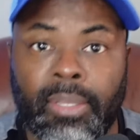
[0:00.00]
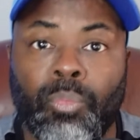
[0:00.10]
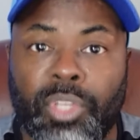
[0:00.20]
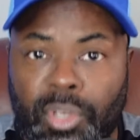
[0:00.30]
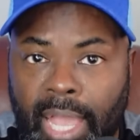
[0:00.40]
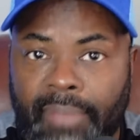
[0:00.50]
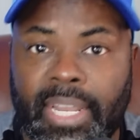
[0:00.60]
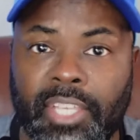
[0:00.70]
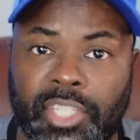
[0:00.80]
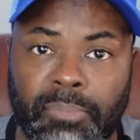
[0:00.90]
when you have an
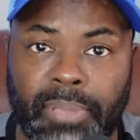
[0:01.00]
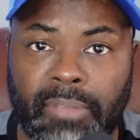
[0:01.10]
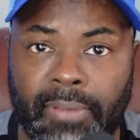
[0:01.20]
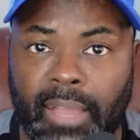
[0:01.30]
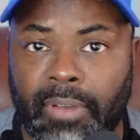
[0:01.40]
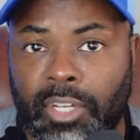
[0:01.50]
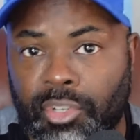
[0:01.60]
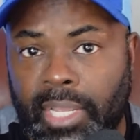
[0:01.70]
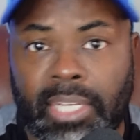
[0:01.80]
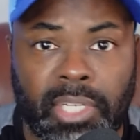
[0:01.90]
S&P 500
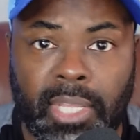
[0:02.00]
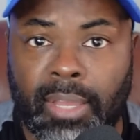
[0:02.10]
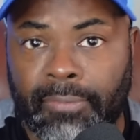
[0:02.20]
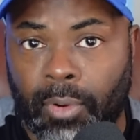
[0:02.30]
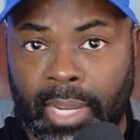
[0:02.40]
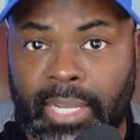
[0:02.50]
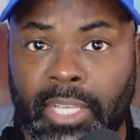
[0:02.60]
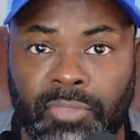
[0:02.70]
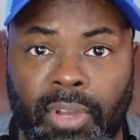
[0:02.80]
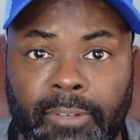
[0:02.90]
ETF or
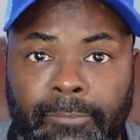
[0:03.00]
index fund.